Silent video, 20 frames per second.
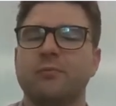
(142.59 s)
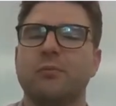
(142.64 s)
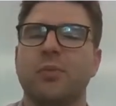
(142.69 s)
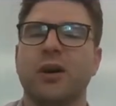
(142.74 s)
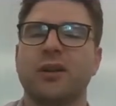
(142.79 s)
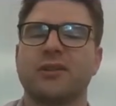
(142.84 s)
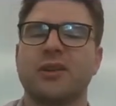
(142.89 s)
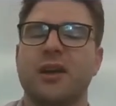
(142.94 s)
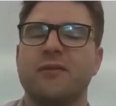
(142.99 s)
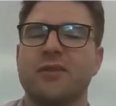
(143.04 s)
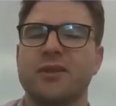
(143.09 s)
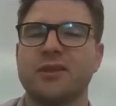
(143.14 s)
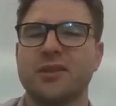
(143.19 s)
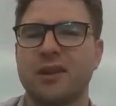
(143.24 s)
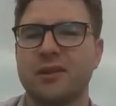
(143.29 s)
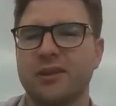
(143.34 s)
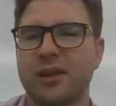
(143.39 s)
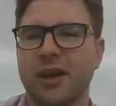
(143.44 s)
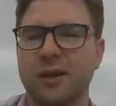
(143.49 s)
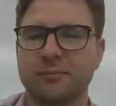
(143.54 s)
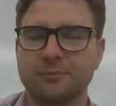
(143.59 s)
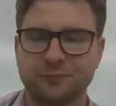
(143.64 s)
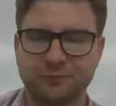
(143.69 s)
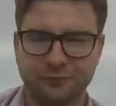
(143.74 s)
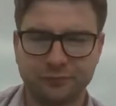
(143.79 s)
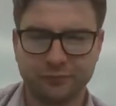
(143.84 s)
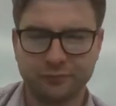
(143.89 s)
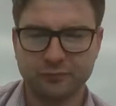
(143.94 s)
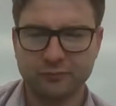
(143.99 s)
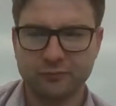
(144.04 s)
But having said that,
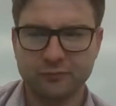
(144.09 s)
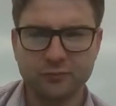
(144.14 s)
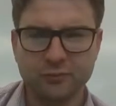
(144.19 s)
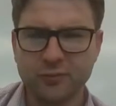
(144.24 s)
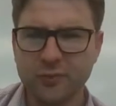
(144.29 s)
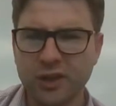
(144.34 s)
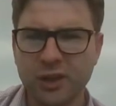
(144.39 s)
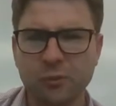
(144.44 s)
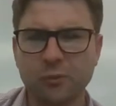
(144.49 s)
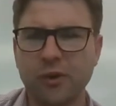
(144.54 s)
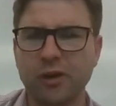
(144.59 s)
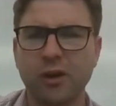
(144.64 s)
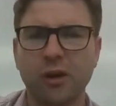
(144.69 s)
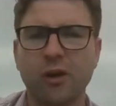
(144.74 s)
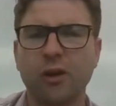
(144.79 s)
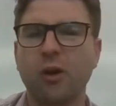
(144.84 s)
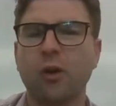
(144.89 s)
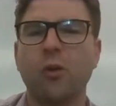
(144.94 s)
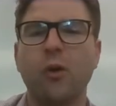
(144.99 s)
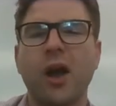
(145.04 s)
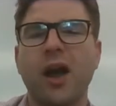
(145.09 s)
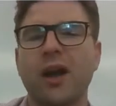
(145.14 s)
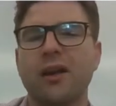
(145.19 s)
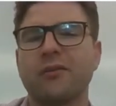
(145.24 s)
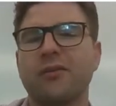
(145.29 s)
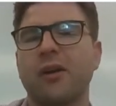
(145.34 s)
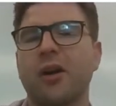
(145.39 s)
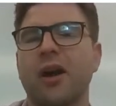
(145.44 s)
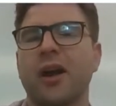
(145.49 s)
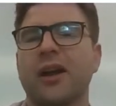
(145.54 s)
we don't all
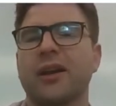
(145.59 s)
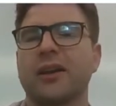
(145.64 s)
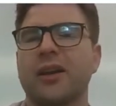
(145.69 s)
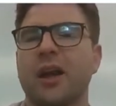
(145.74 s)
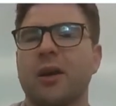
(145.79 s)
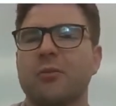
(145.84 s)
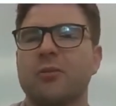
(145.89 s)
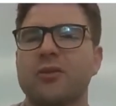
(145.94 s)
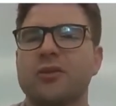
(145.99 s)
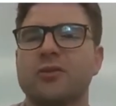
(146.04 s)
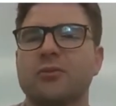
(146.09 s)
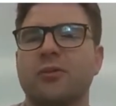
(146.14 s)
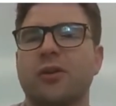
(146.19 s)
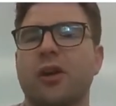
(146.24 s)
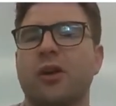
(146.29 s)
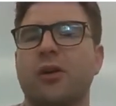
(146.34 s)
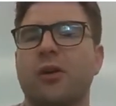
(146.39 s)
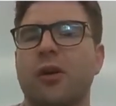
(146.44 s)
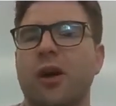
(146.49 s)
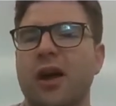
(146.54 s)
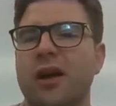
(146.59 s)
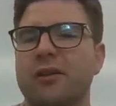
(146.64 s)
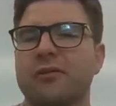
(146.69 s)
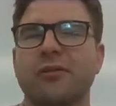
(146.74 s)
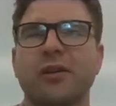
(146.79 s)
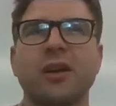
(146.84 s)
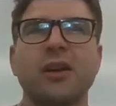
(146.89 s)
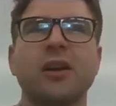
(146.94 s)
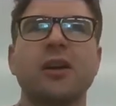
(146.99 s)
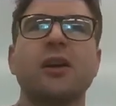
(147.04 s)
have high-end cameras, we don't all have